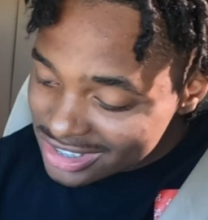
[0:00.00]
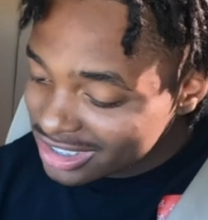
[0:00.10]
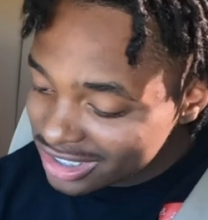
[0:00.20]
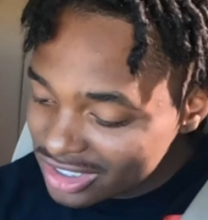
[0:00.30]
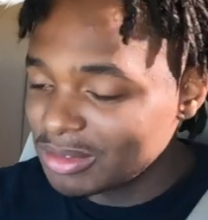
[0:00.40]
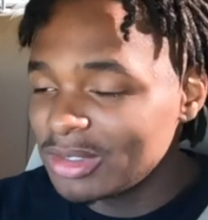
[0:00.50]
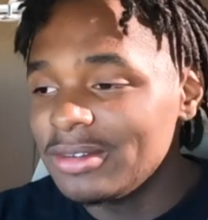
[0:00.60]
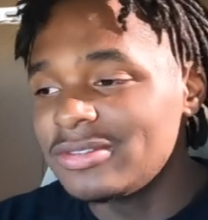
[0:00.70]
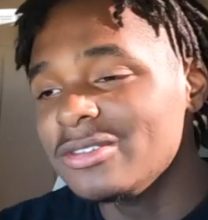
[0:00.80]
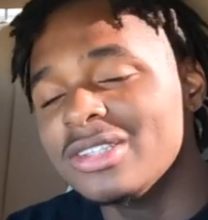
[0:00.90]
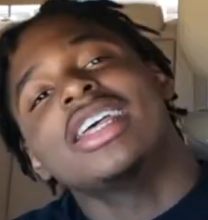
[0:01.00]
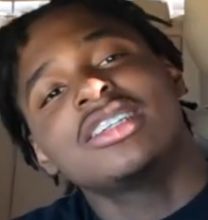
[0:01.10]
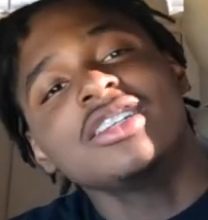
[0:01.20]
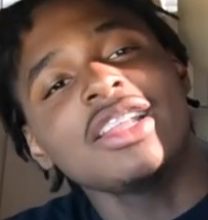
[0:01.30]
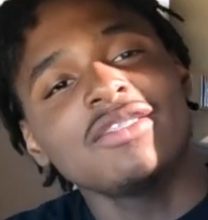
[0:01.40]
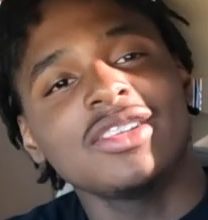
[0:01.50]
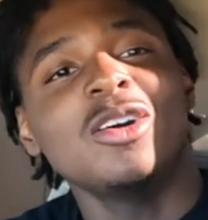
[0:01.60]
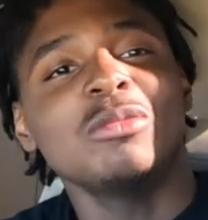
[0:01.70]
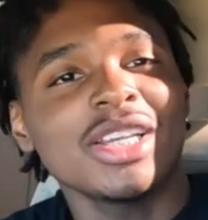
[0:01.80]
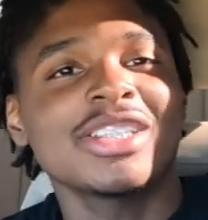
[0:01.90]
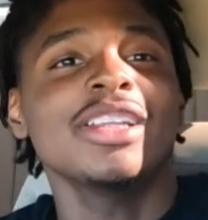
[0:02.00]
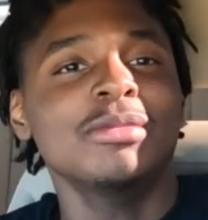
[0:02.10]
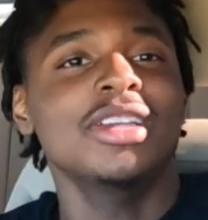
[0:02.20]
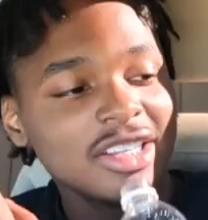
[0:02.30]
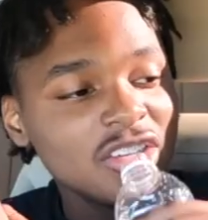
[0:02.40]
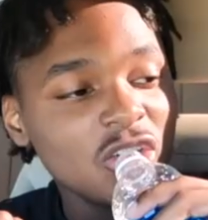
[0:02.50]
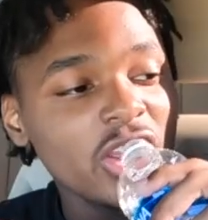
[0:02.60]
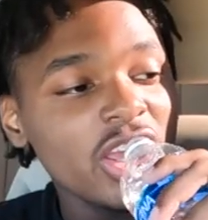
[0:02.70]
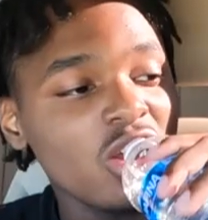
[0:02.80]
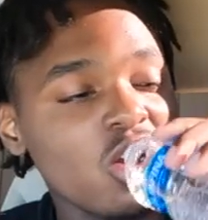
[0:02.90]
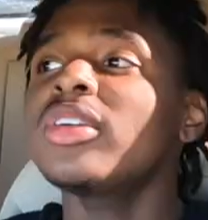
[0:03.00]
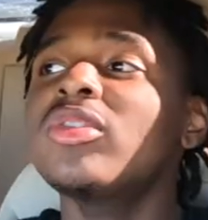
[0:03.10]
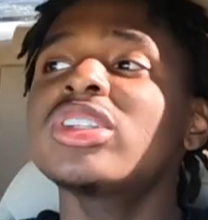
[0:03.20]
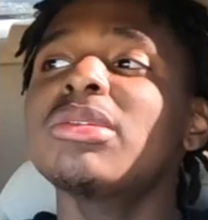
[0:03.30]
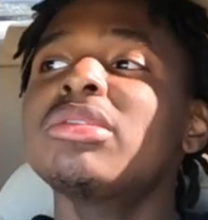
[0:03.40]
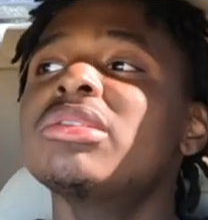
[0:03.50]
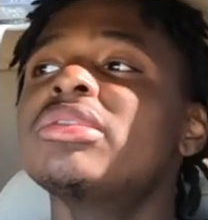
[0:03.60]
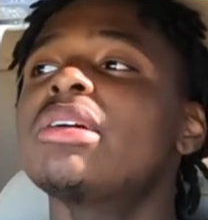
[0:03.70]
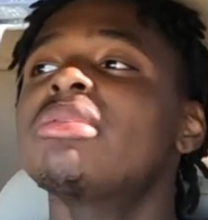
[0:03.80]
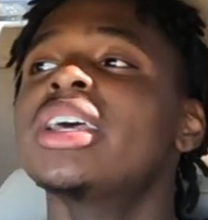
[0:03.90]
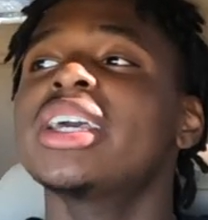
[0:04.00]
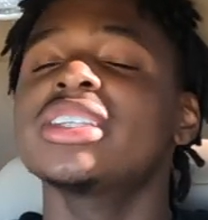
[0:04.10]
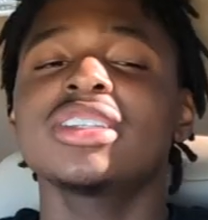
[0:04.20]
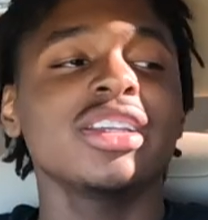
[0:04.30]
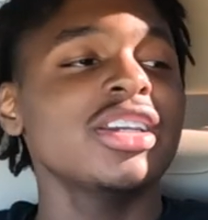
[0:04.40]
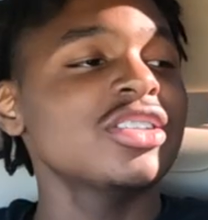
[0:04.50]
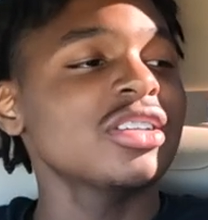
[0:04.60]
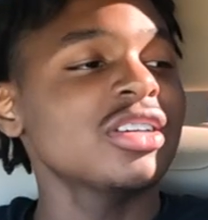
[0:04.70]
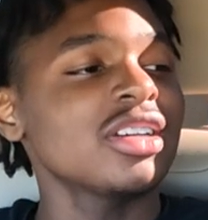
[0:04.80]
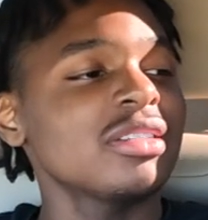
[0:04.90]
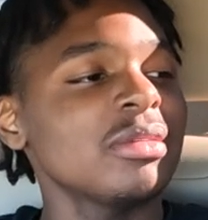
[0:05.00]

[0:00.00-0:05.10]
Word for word: She can cook some good food that's good enough to go in my stomach. No count. What was they putting up in that black Escalade truck?